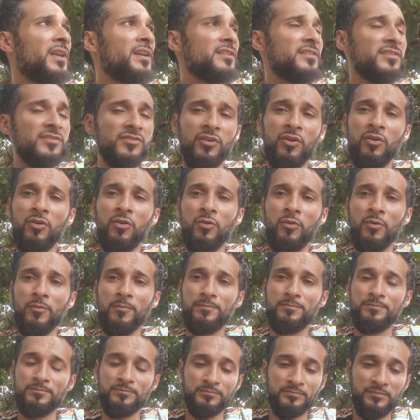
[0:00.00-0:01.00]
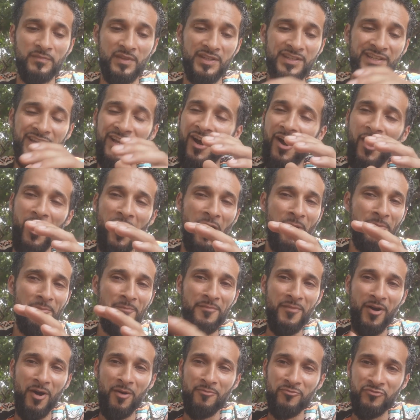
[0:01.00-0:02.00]
So yeah,
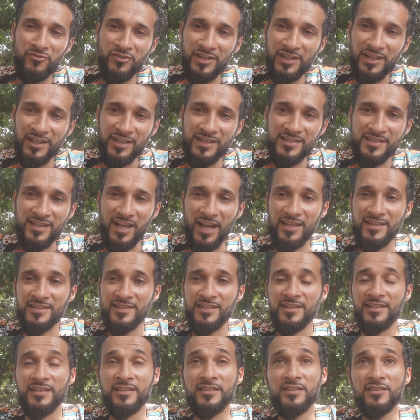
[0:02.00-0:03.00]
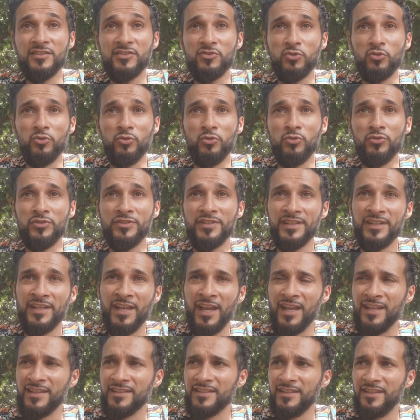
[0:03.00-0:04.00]
I'm real excited to
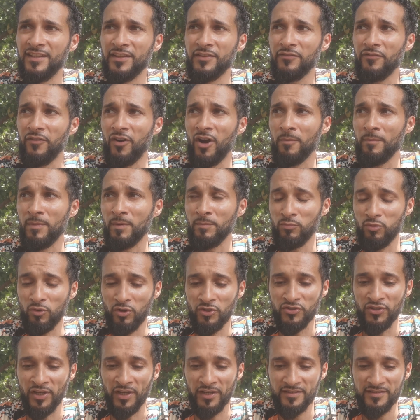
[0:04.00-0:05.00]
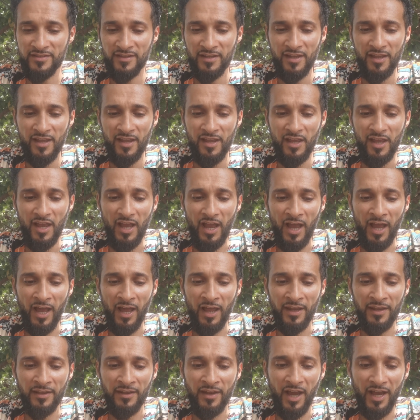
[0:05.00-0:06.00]
get into this farming project,
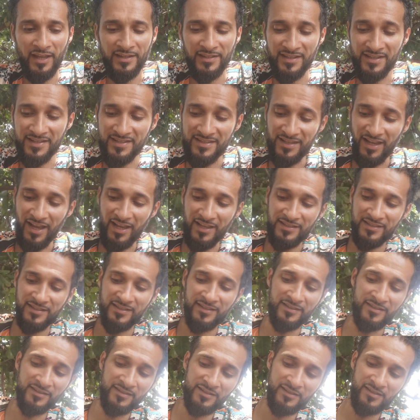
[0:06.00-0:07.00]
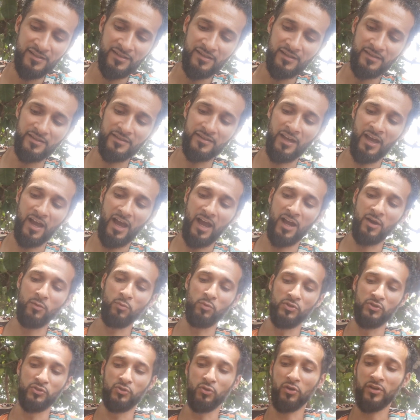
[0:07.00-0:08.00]
and I decided that I
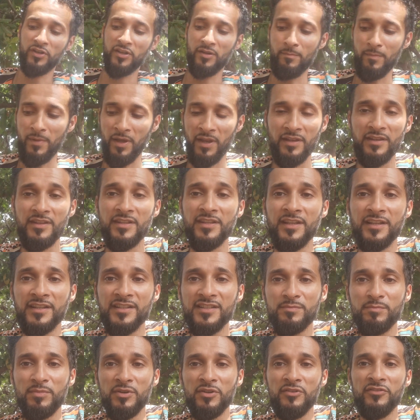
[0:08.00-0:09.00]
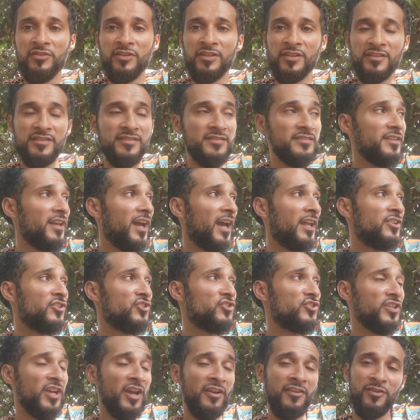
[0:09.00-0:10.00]
would document the experience and
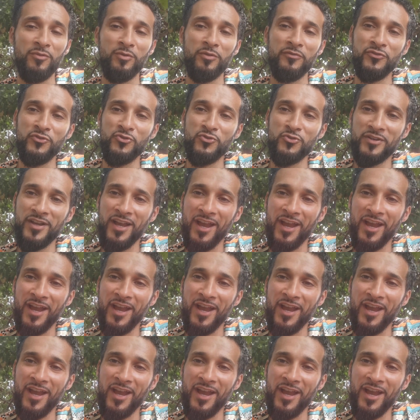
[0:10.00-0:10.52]
share it with you